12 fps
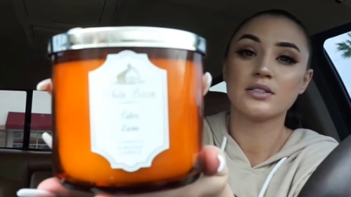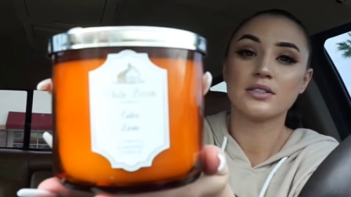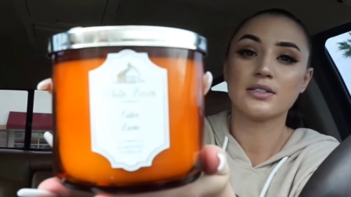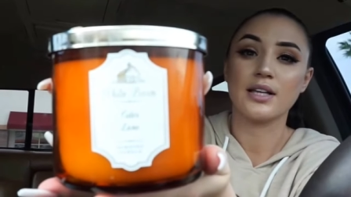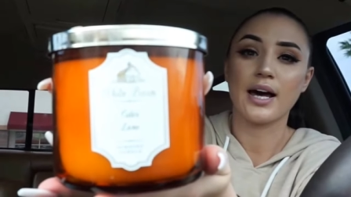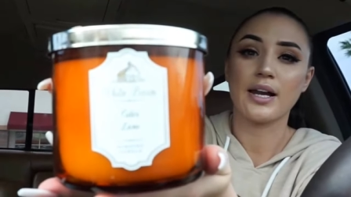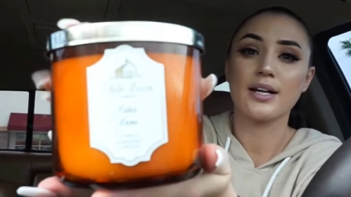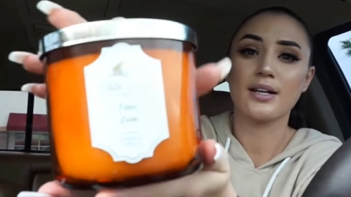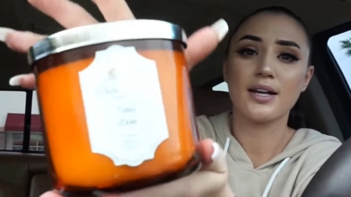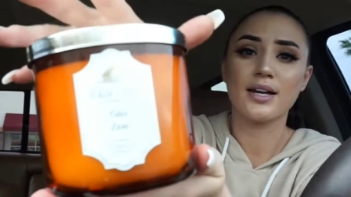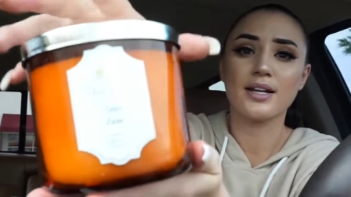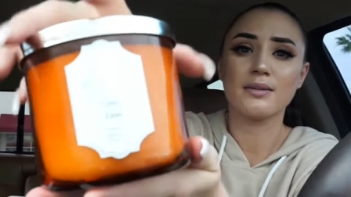Cider
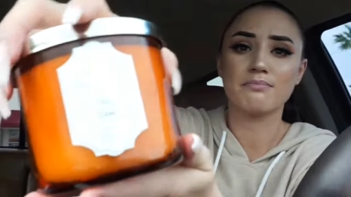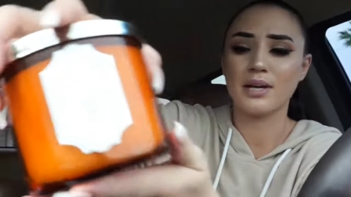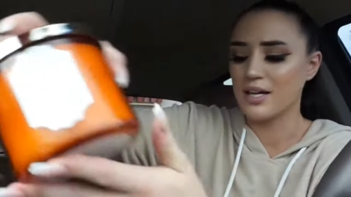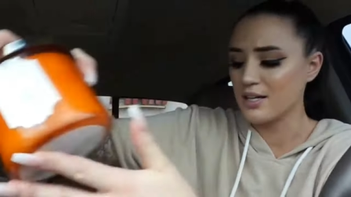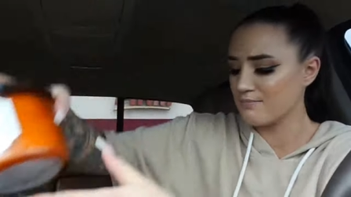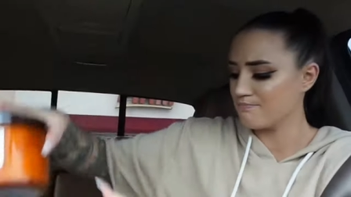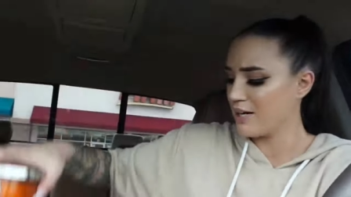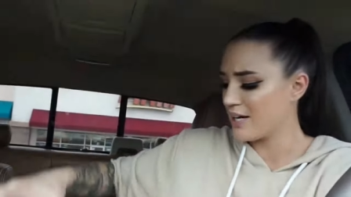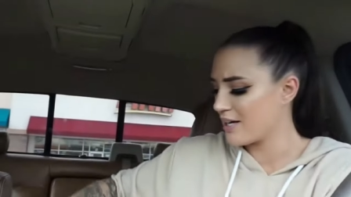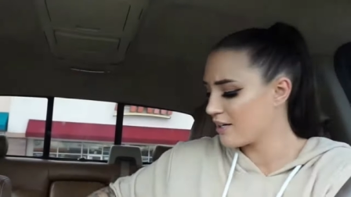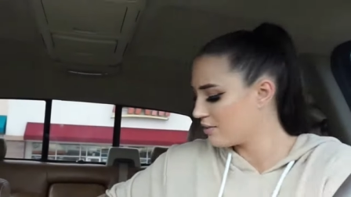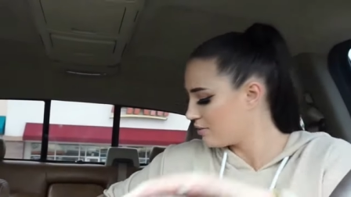Lane,
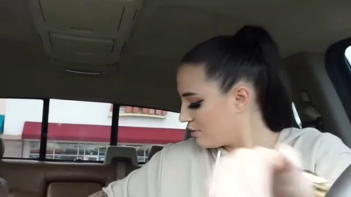baby.